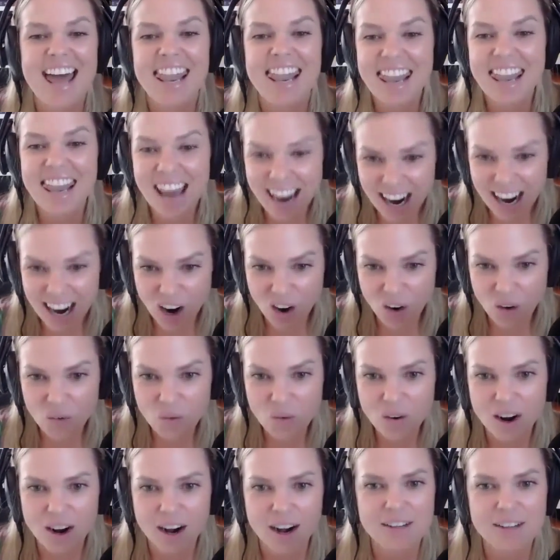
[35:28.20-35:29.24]
and
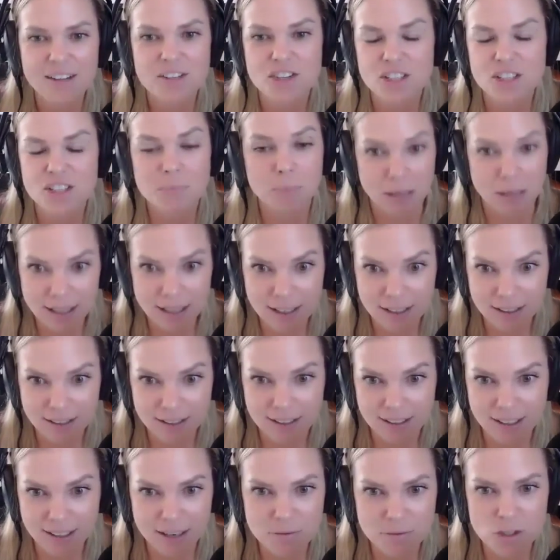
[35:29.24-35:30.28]
now I just plan
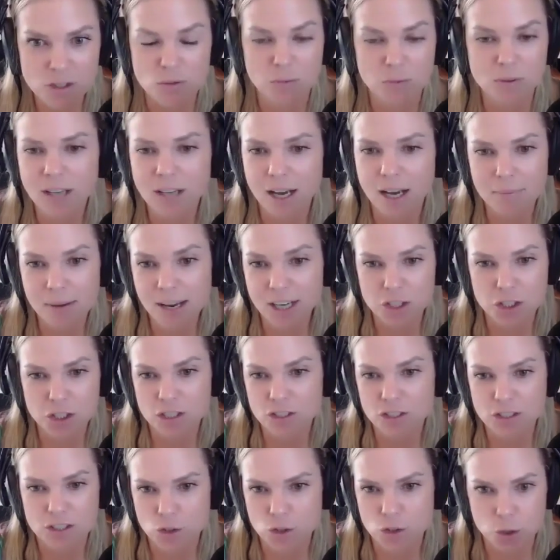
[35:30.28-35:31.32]
it. I'm just really I'm actually
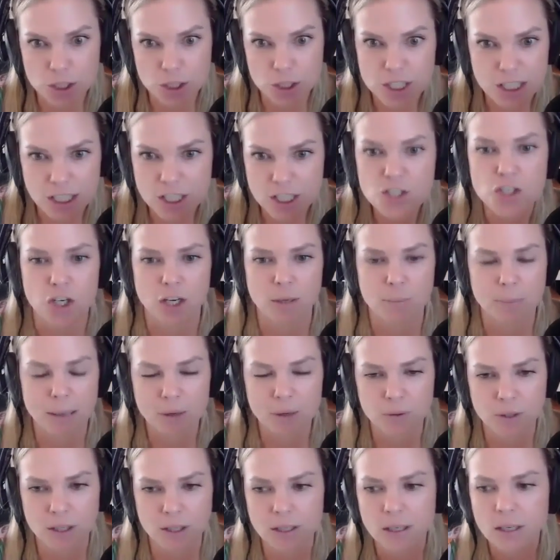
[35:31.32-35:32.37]
just strategic
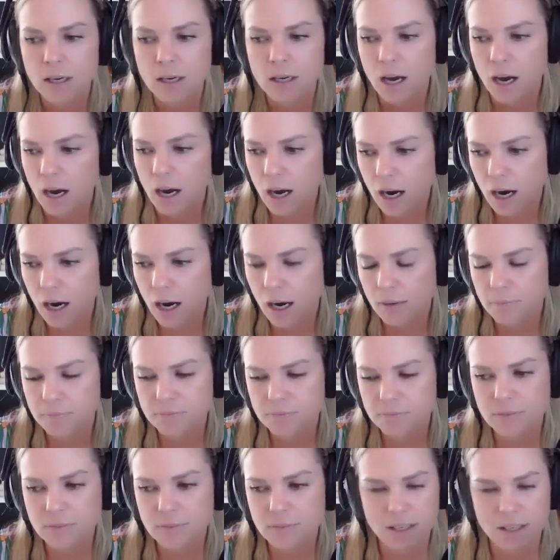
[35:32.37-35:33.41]
about it. Um
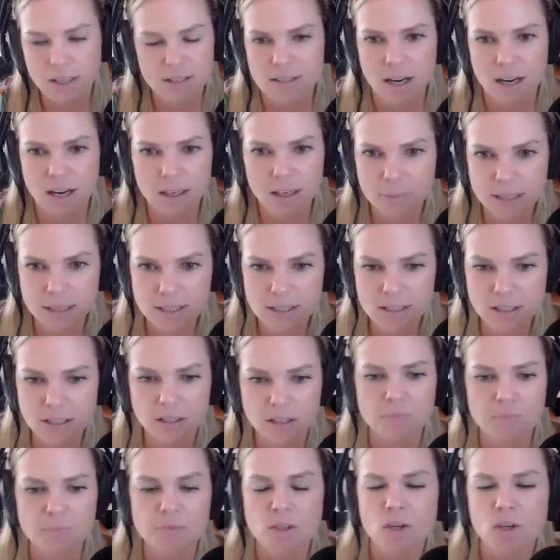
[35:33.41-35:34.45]
and it's not a big deal.
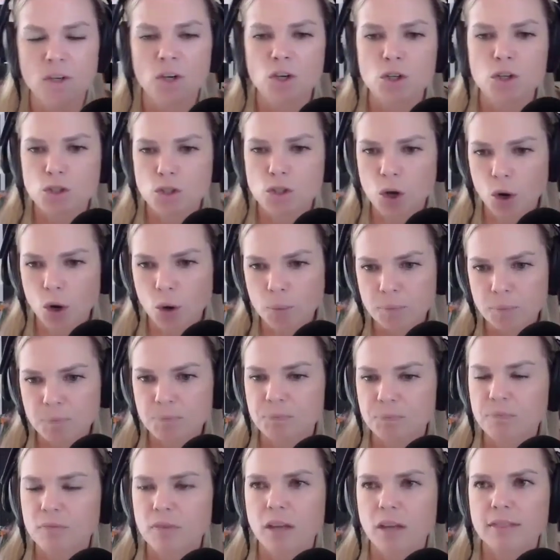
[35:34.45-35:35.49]
So
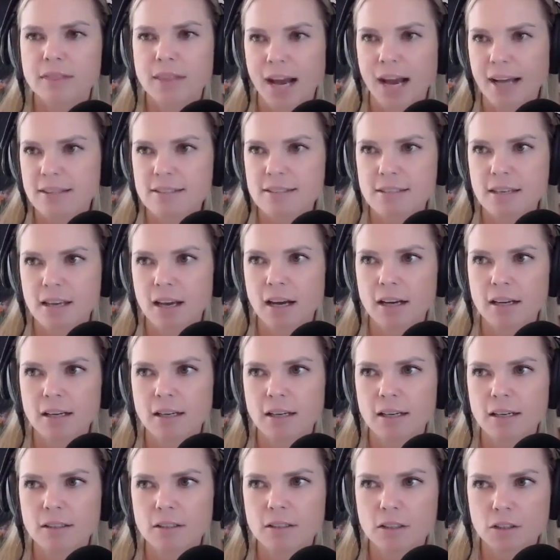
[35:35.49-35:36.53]
that's
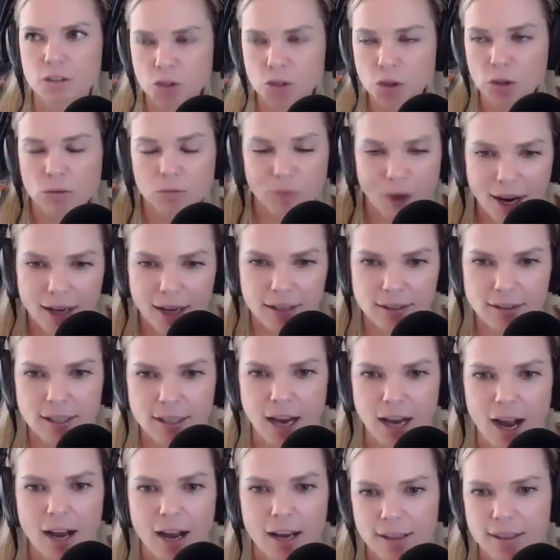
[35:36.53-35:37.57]
you're right. Like
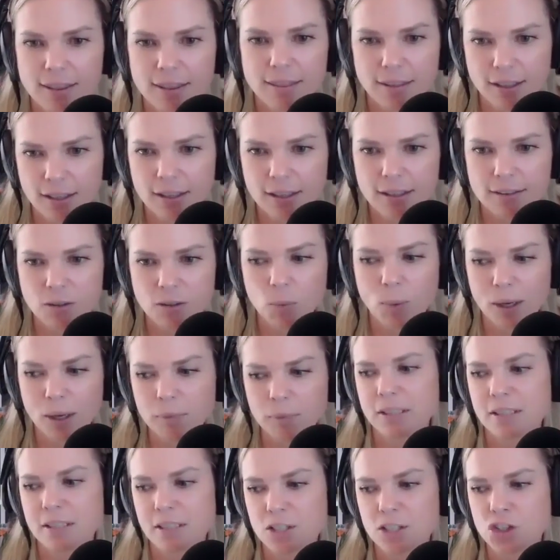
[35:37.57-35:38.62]
I think the way
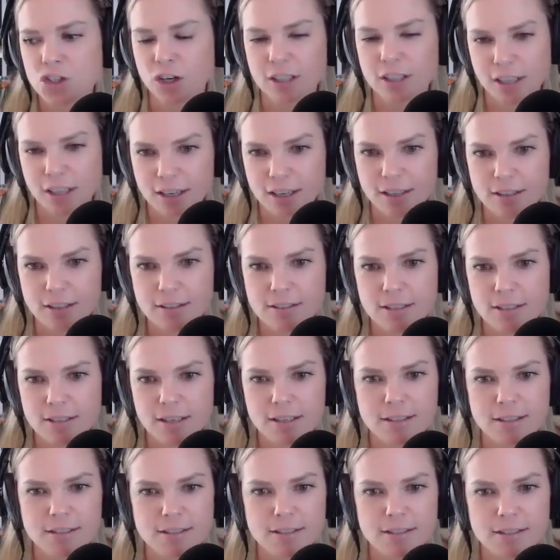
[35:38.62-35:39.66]
we teach our kids
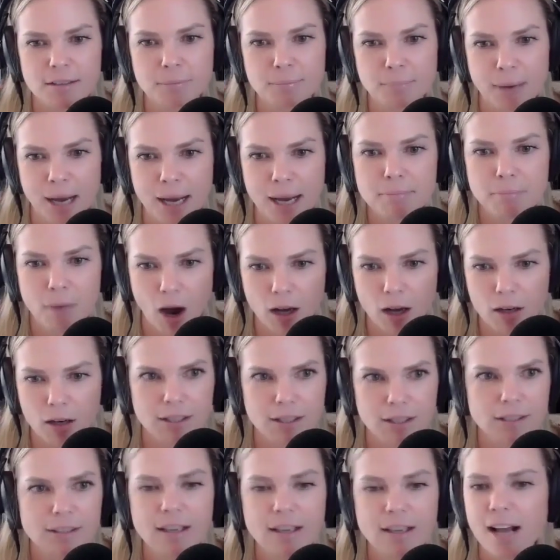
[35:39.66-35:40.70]
is by
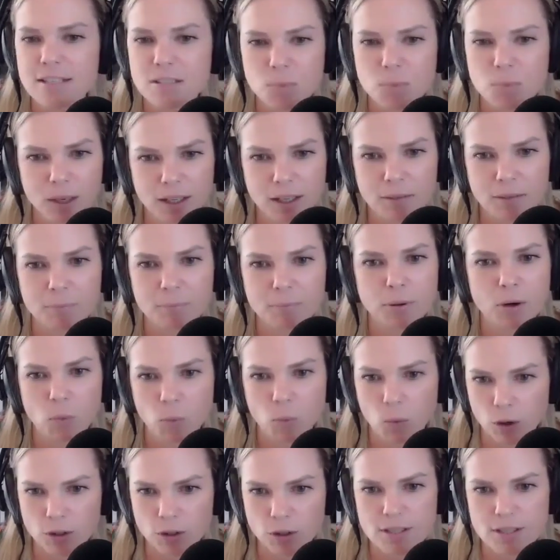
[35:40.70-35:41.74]
modeling. Yes, we can put
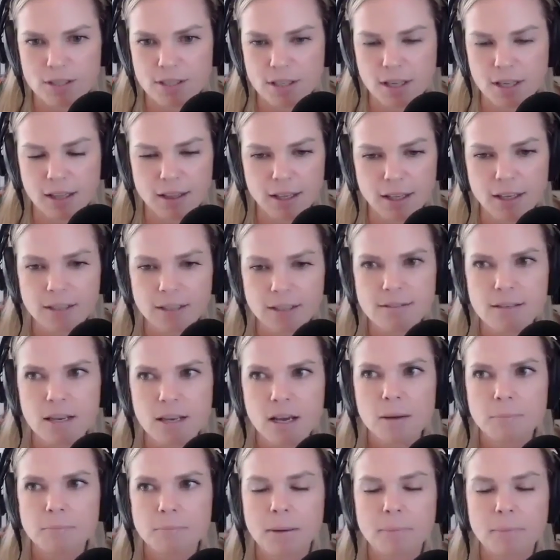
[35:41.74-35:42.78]
words to things,
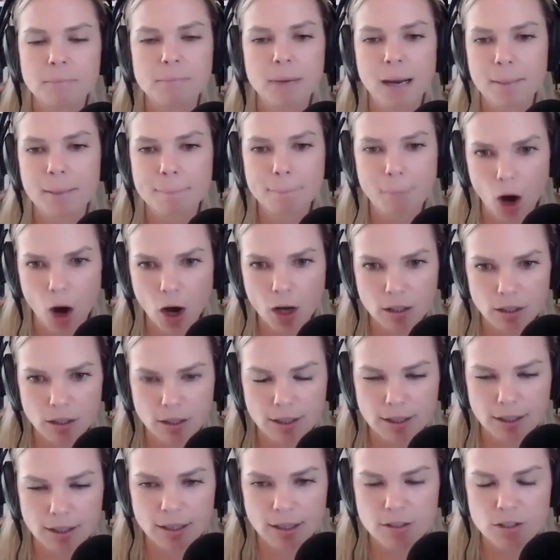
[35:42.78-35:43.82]
but by
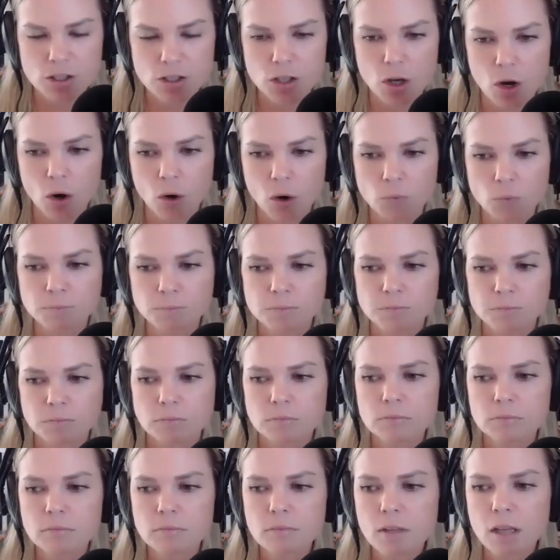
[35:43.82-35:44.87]
modeling it. So
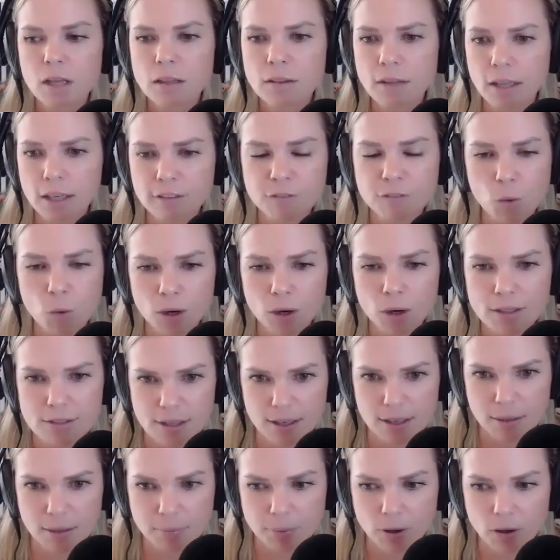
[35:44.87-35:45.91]
like for
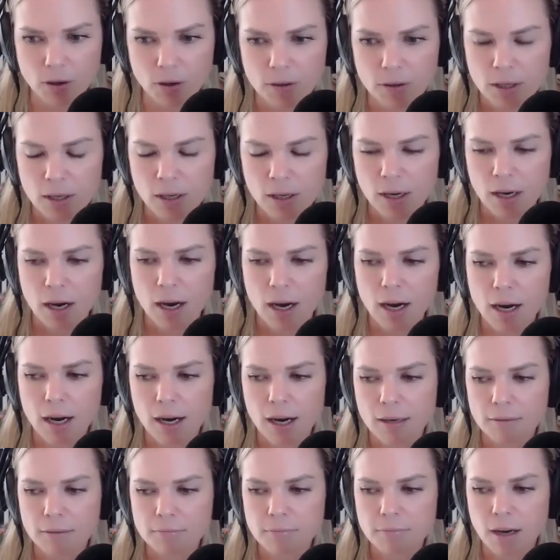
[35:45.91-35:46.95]
example,
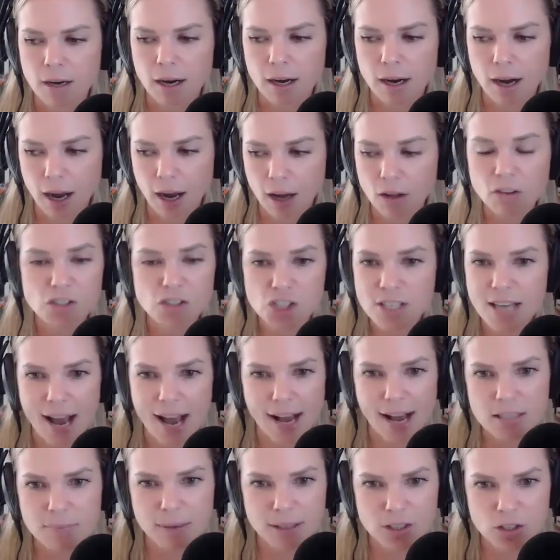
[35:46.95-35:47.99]
um I'll just
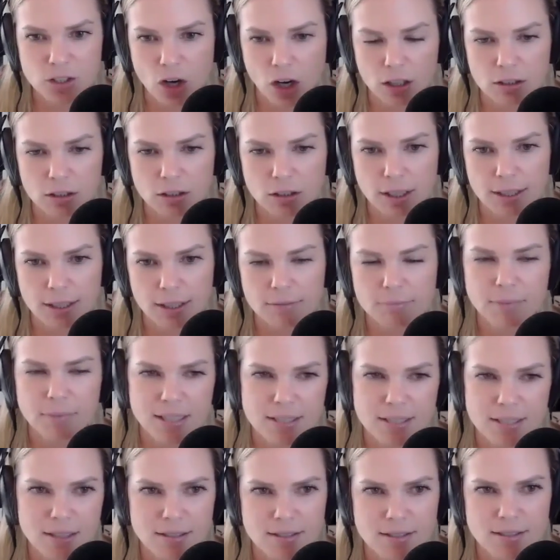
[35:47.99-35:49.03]
ask my daughter, like my
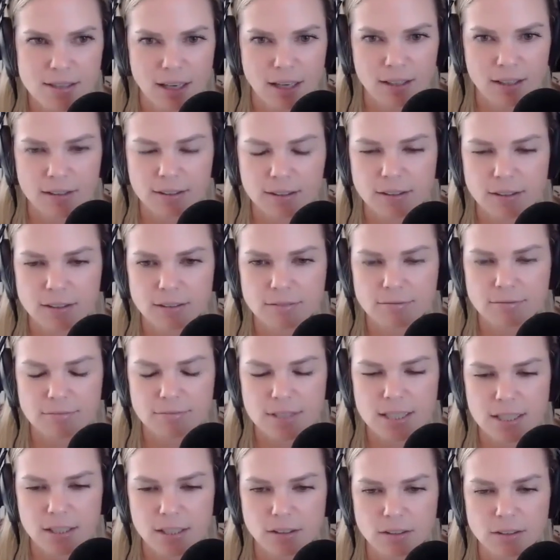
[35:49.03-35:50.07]
son's kind of little
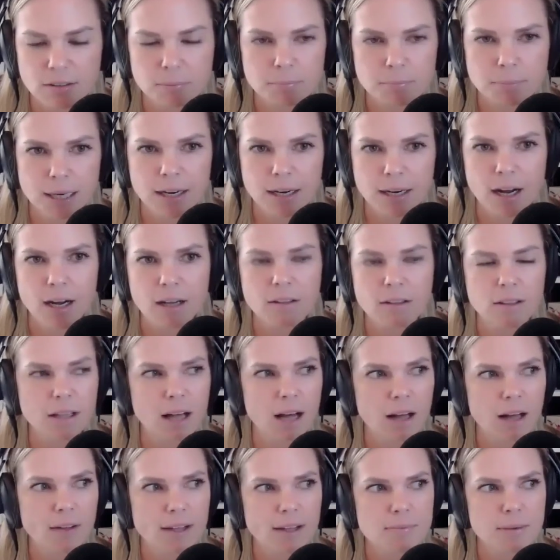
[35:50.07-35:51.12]
still, but I'll
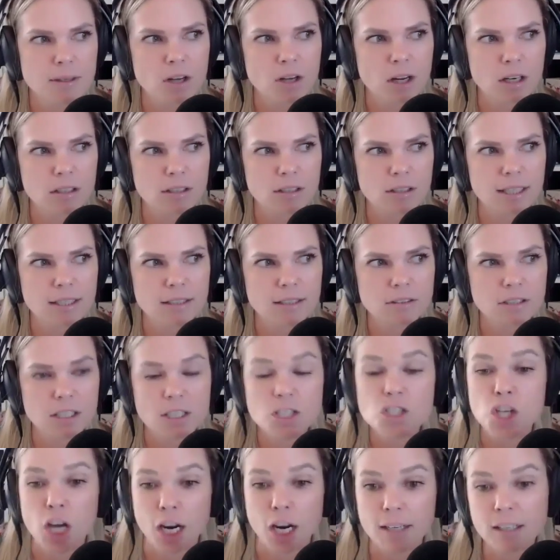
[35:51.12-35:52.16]
I'll ask my daughter like to
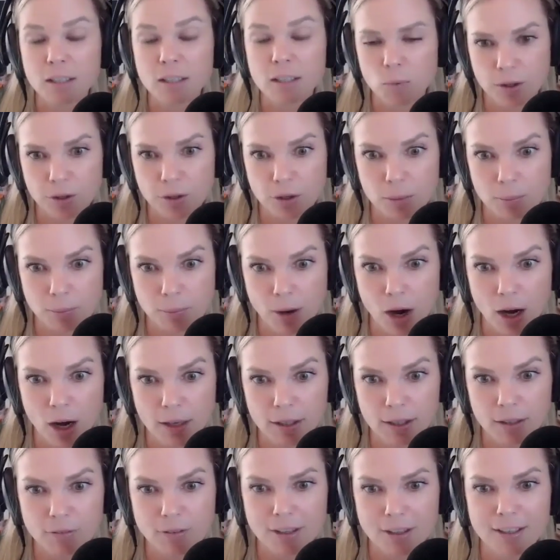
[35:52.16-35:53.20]
check in with her
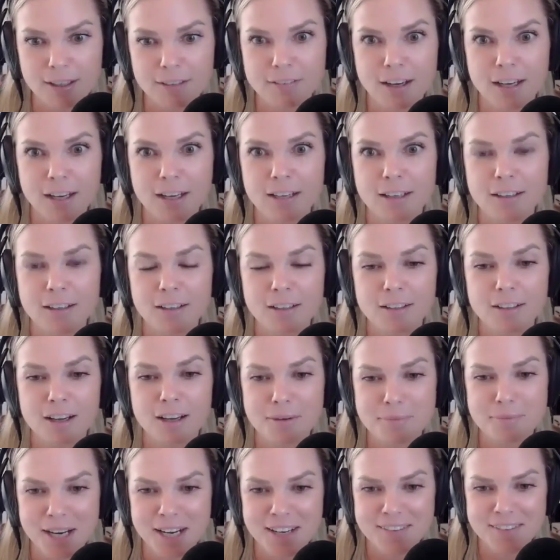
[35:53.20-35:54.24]
body, right? If I
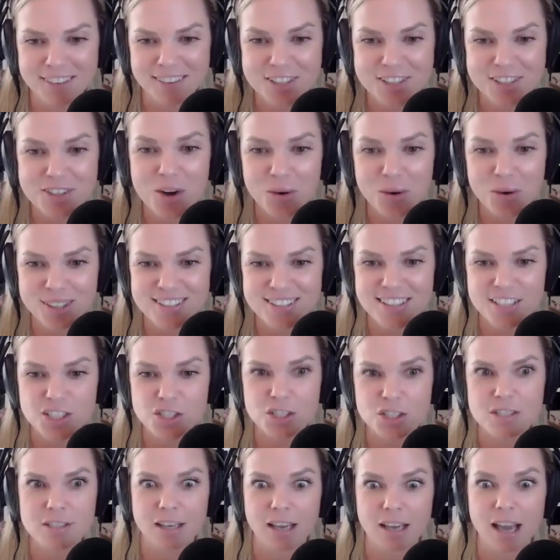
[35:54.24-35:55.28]
if I notice that
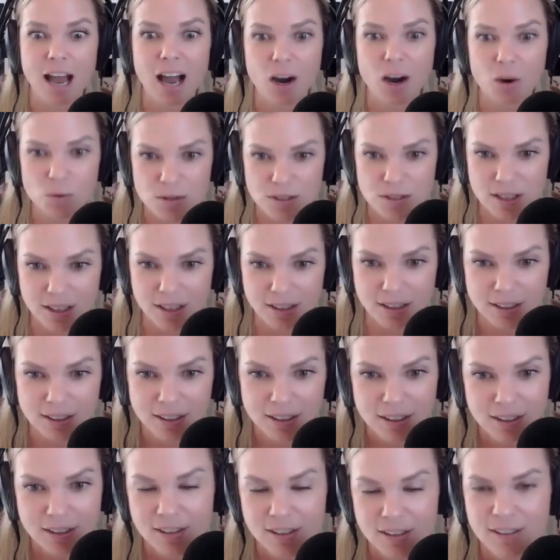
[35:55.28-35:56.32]
she's like housing
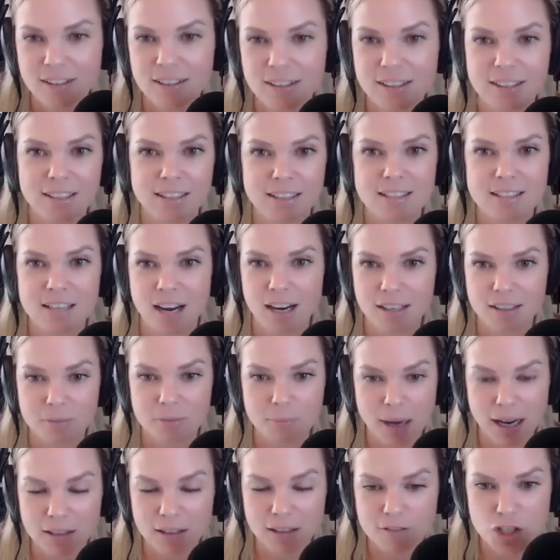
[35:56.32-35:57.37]
an entire
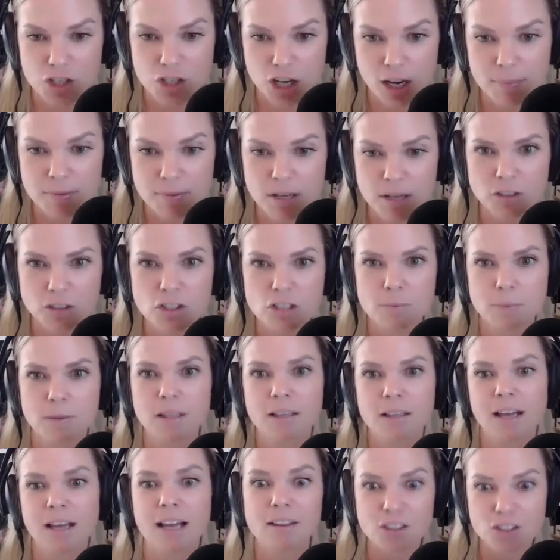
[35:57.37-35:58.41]
bag of chips, I'll just be
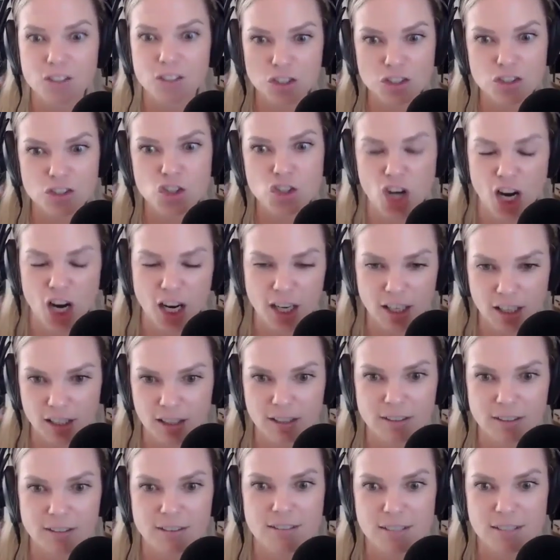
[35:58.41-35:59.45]
like, hey, let's just check in
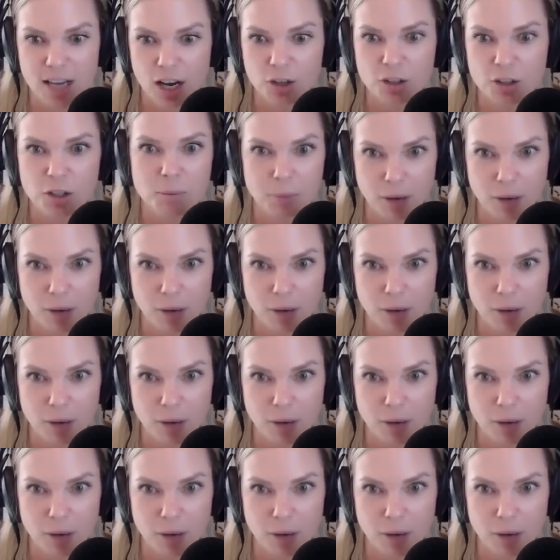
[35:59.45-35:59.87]
and see how your